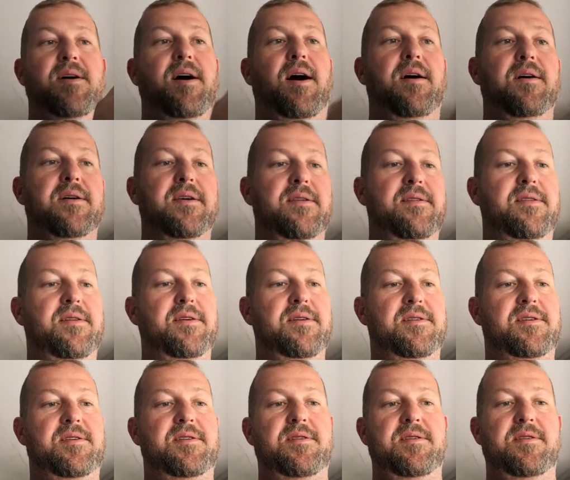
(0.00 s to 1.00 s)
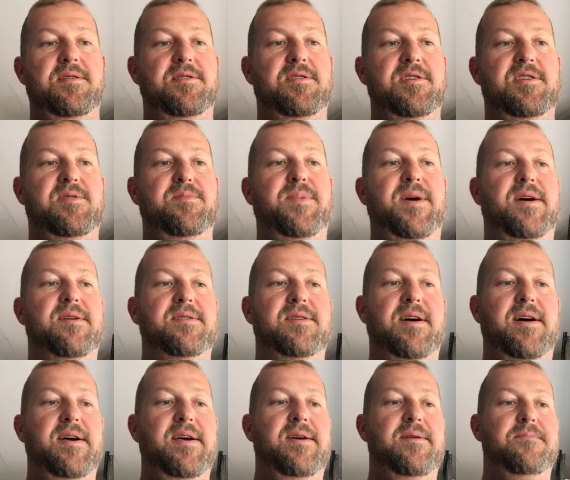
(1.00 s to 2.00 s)
I'll get this just about
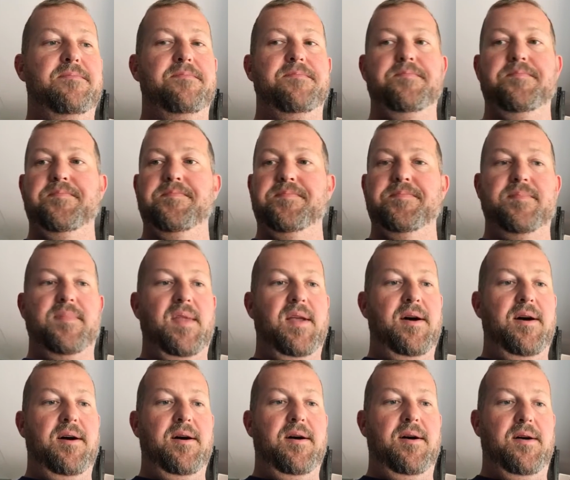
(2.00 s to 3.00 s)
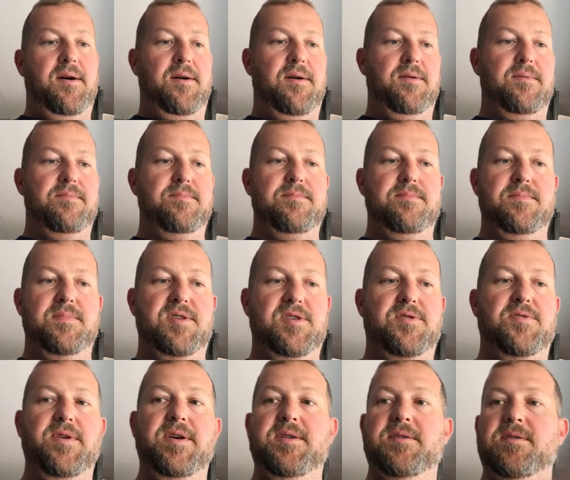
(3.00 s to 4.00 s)
tight. I'll
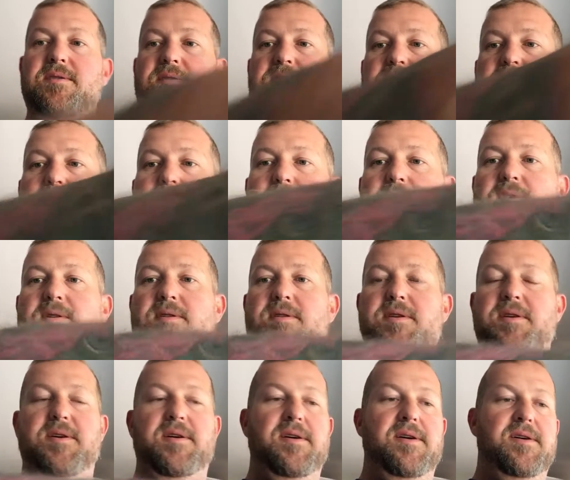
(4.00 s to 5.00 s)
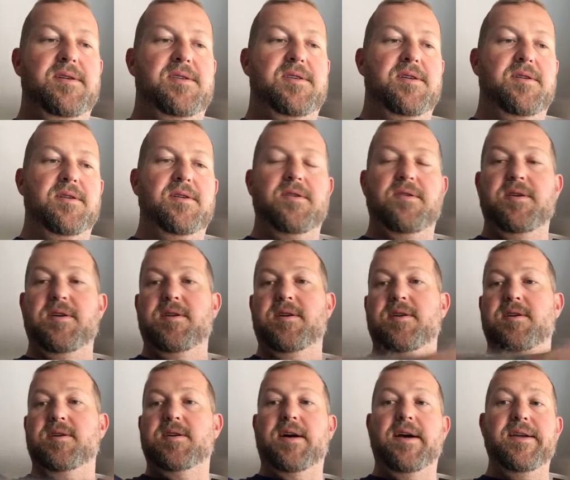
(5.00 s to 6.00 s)
squirt the silicone in
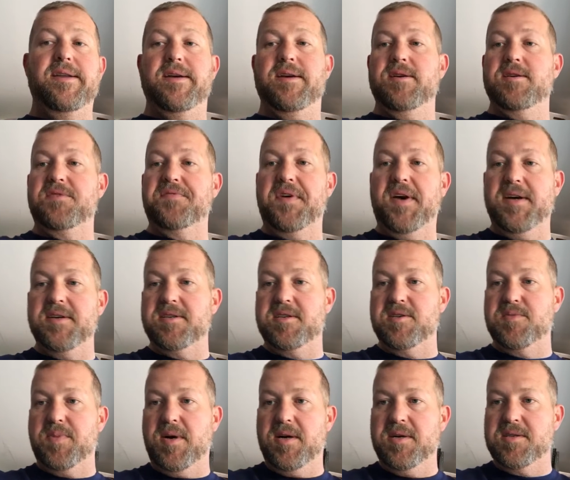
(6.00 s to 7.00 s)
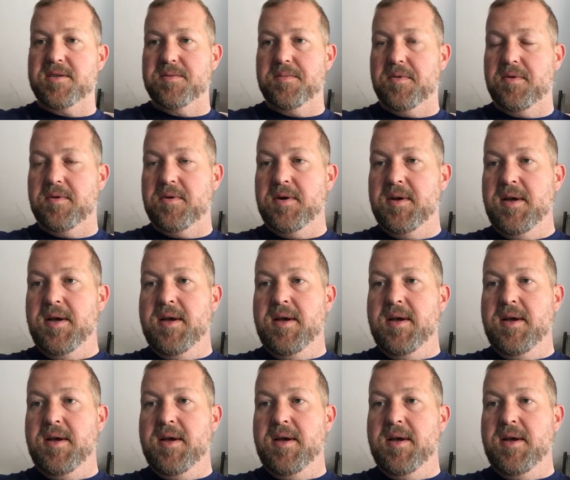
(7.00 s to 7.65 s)
there and tighten it as fast as possible.